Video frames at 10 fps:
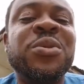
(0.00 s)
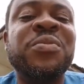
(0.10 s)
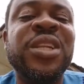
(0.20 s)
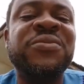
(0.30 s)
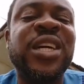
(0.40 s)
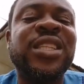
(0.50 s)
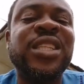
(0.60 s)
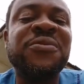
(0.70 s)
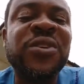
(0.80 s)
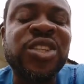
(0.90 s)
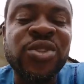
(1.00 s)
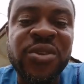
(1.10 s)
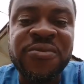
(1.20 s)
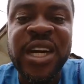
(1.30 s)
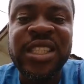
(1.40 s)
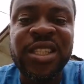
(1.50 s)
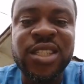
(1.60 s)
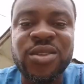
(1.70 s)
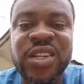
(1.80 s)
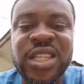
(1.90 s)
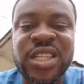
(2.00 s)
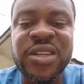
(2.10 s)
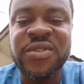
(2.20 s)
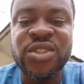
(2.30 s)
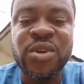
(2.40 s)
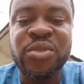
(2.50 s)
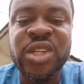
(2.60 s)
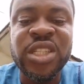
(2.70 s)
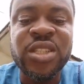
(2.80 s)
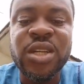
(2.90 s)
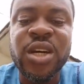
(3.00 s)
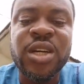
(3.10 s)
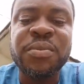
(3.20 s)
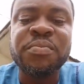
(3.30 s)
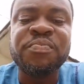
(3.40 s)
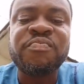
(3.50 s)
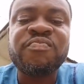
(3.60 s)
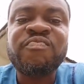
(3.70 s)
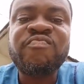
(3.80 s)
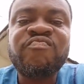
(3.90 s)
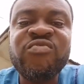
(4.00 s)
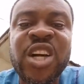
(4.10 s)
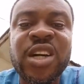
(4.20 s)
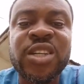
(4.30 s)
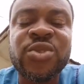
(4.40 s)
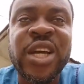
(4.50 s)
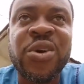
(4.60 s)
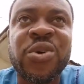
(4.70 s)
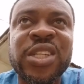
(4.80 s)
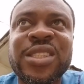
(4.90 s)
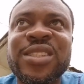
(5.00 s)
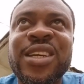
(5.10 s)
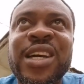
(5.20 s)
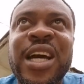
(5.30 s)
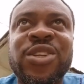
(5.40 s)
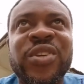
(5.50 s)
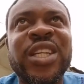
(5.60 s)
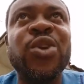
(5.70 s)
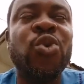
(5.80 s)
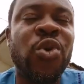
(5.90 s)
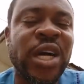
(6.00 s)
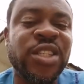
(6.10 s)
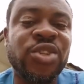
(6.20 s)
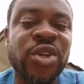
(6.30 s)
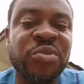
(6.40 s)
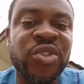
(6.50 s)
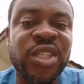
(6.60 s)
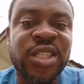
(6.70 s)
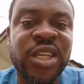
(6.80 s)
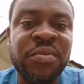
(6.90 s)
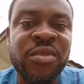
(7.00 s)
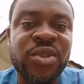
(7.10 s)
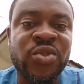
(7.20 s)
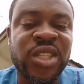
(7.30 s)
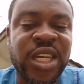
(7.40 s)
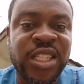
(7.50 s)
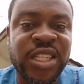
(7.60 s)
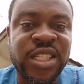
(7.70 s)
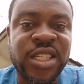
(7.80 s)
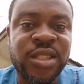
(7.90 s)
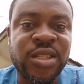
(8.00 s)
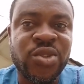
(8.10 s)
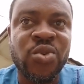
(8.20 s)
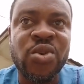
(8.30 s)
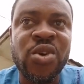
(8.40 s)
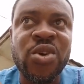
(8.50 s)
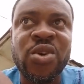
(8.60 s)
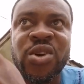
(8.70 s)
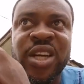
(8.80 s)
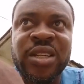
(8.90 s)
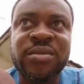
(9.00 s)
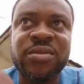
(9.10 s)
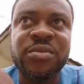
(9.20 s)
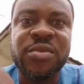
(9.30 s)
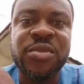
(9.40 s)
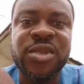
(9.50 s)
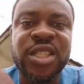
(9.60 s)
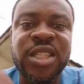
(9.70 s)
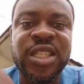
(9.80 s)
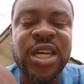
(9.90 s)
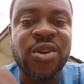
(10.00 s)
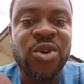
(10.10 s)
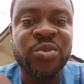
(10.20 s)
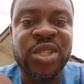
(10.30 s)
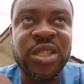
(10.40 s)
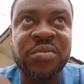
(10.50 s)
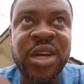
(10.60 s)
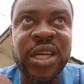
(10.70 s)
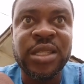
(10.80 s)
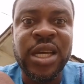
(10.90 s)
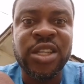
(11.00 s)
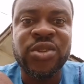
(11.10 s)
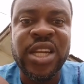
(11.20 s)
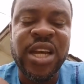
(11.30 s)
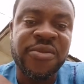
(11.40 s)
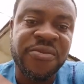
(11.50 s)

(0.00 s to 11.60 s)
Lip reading: believe that the infection you're fighting is already giving your body, should I call it, has already lowered your immune system to a certain extent. So other diseases that comes in might actually